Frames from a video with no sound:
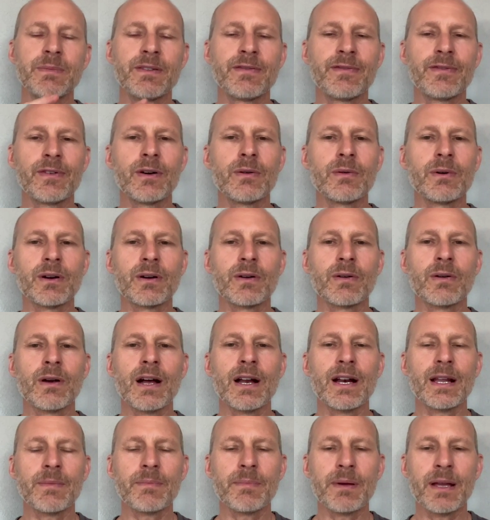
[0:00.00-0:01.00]
this before with
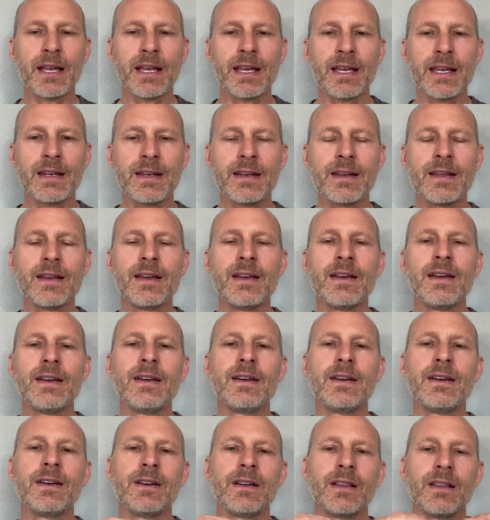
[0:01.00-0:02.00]
chronic pain,
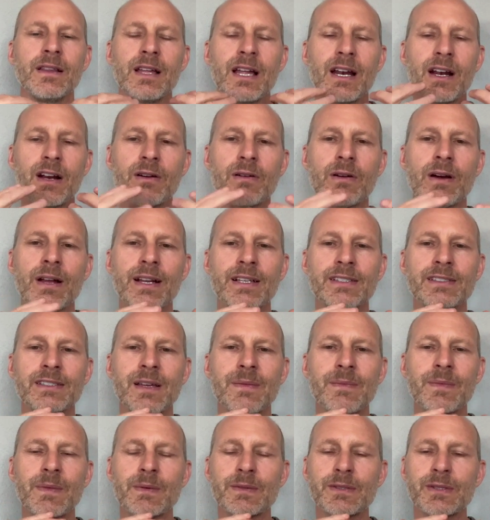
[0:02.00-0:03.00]
a lot of chronic
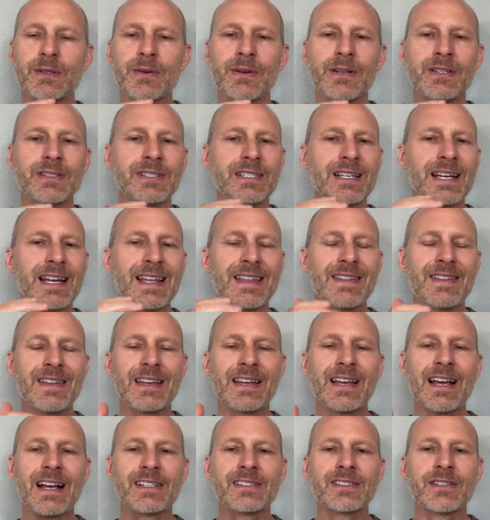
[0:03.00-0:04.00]
symptoms. There isn't
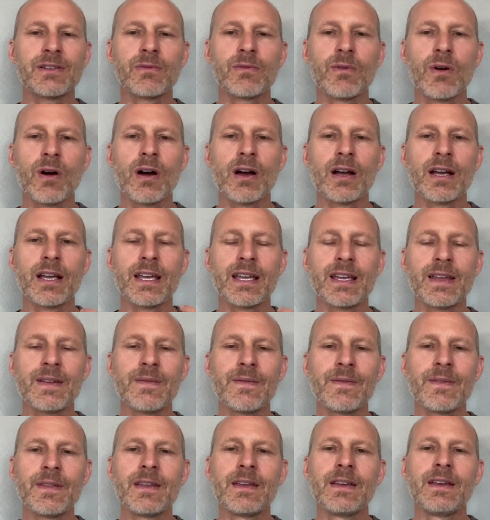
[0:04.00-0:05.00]
anything actually wrong
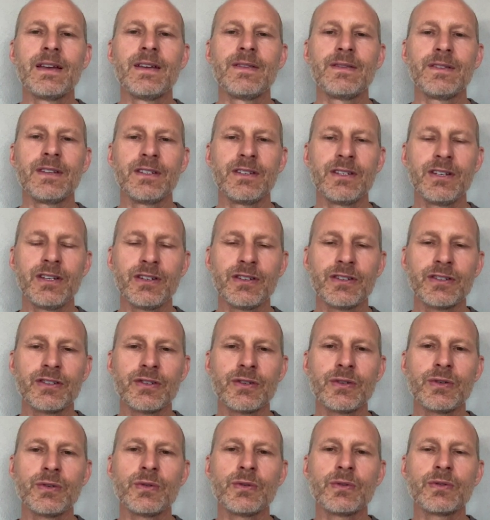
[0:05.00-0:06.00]
in the
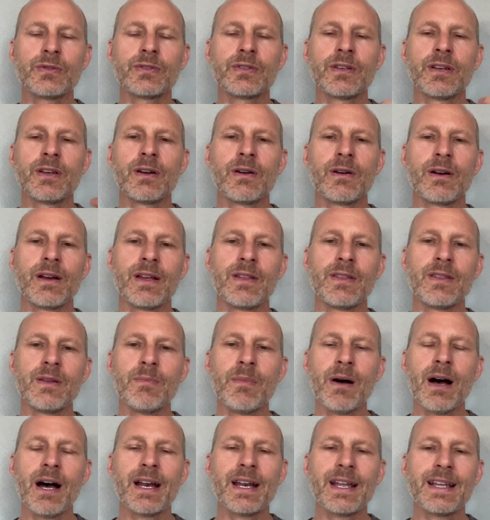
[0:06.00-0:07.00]
tissues in the
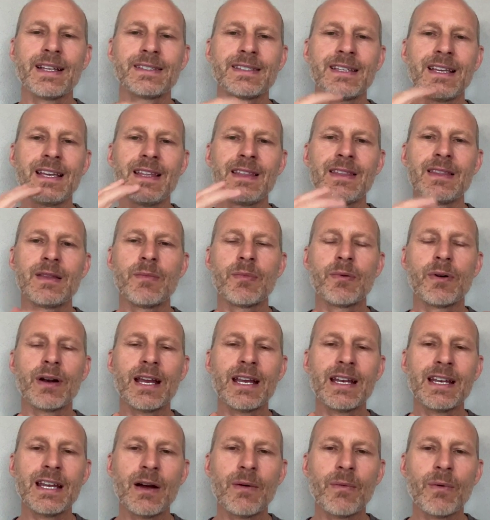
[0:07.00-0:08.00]
body. It's in the
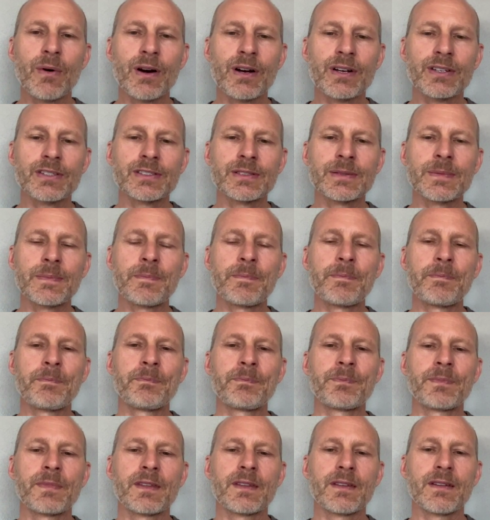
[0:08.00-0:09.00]
brain networks.
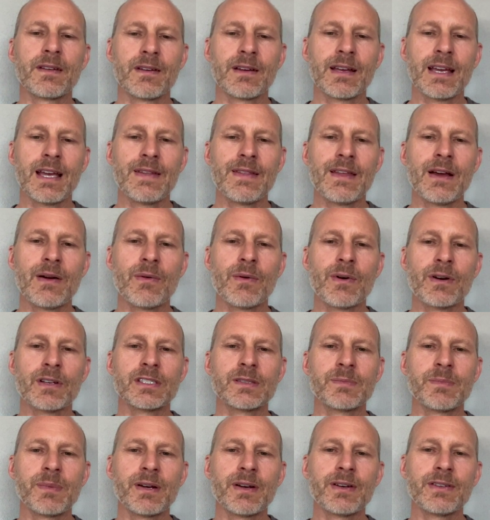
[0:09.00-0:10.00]
Okay, that we're
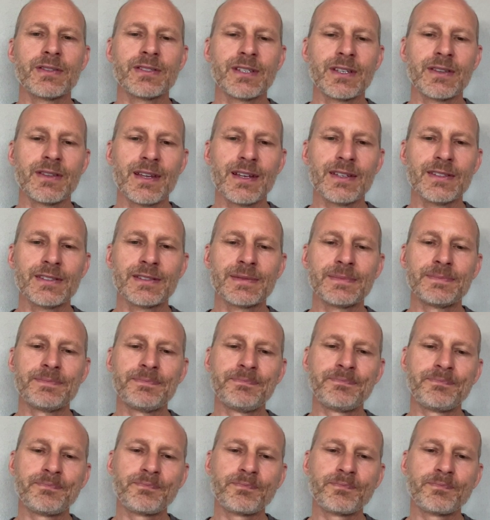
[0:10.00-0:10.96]
experiencing this.